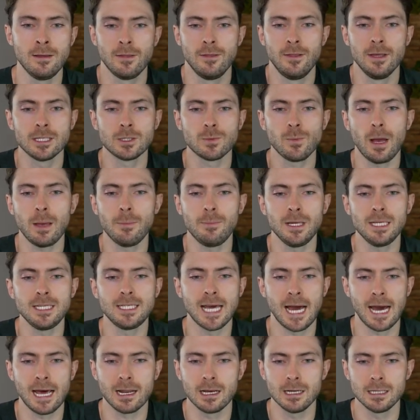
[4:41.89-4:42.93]
This might be
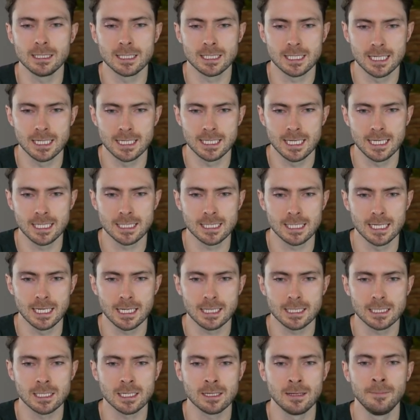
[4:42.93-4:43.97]
data and
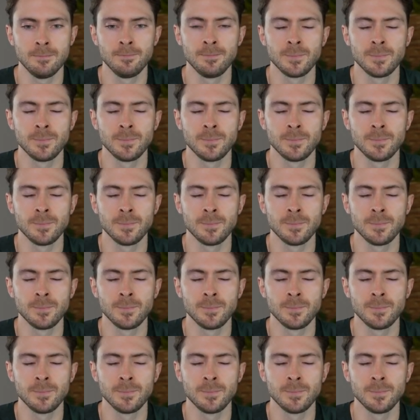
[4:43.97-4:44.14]
statistics.